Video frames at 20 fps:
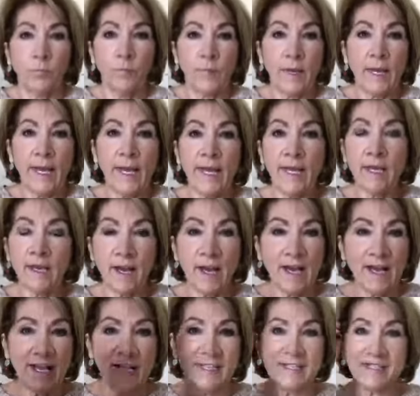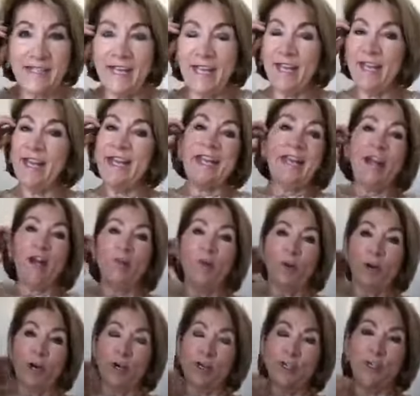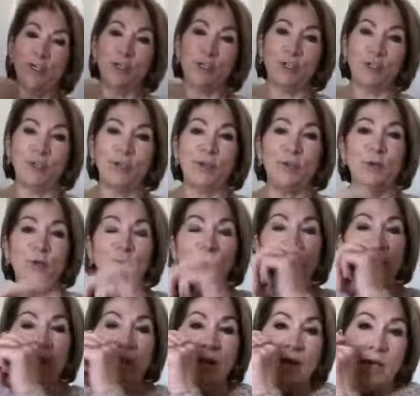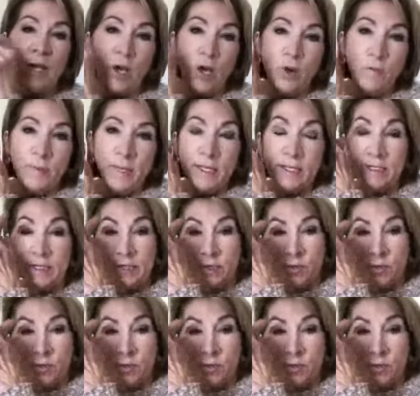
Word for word: Hey guys, hey, how are you? Oh my goodness,